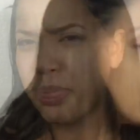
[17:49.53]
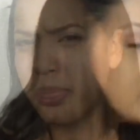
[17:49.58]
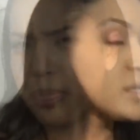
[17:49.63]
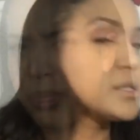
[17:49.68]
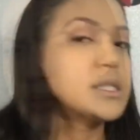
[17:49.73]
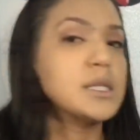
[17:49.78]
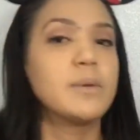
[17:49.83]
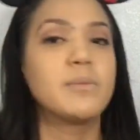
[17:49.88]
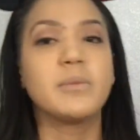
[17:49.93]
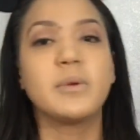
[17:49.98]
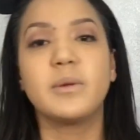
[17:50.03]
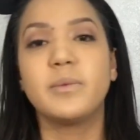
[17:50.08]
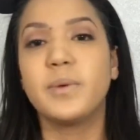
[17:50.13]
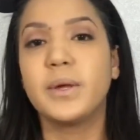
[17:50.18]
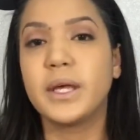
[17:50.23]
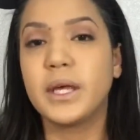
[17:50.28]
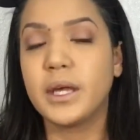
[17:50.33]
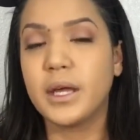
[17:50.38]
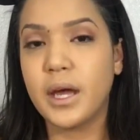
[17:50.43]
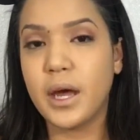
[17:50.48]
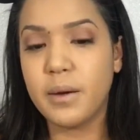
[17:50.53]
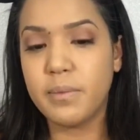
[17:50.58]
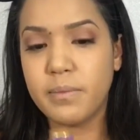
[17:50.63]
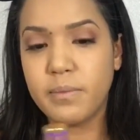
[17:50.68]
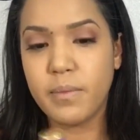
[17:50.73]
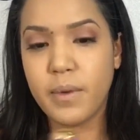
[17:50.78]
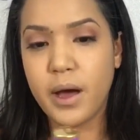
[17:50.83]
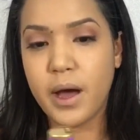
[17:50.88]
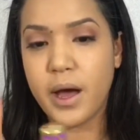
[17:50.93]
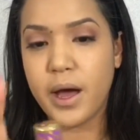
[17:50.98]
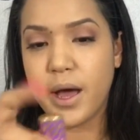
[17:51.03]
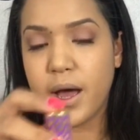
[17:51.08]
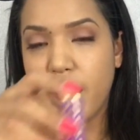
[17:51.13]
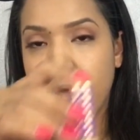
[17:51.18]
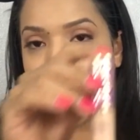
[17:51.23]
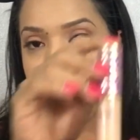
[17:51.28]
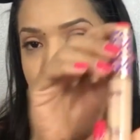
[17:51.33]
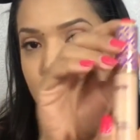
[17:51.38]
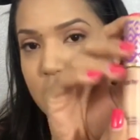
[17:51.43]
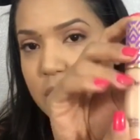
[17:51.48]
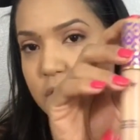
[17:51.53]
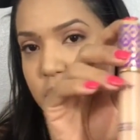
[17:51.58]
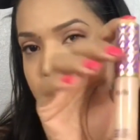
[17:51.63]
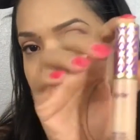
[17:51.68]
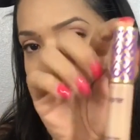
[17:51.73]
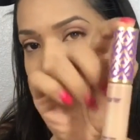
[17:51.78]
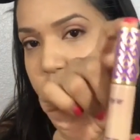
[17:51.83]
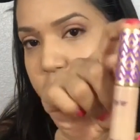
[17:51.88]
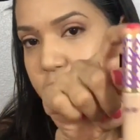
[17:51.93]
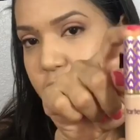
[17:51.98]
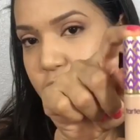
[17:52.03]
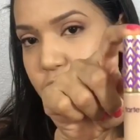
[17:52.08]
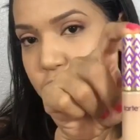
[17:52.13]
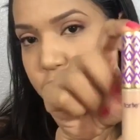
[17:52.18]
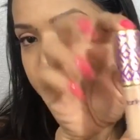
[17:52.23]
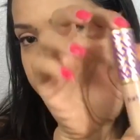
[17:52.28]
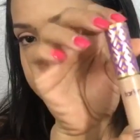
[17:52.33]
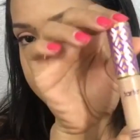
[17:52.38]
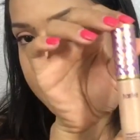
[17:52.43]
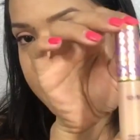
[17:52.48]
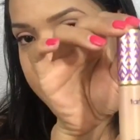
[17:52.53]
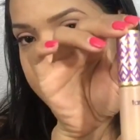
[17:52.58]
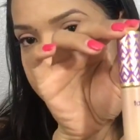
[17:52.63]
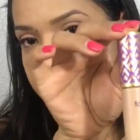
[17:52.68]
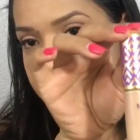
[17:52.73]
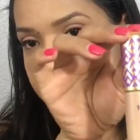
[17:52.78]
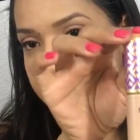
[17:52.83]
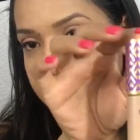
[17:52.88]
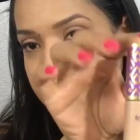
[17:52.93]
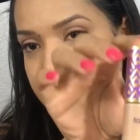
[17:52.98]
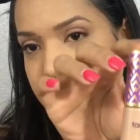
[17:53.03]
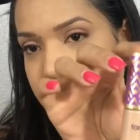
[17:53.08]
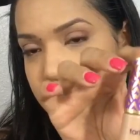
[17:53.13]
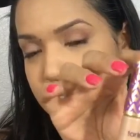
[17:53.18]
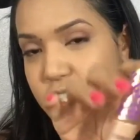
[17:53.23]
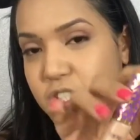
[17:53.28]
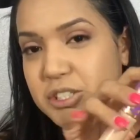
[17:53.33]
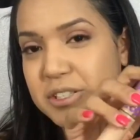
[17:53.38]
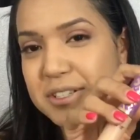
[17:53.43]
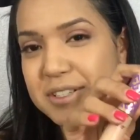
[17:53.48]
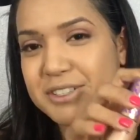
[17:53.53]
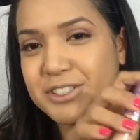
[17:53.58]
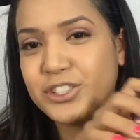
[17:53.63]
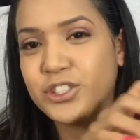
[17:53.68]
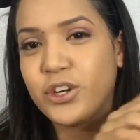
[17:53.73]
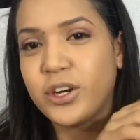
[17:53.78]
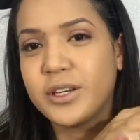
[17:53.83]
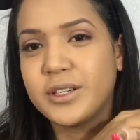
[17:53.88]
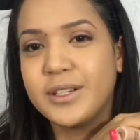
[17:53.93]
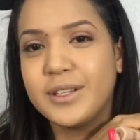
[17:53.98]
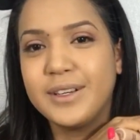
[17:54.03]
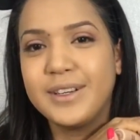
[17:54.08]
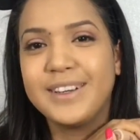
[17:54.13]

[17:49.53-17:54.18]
So I'm going to be picking up my Tarte Sharp Tape. Sharp.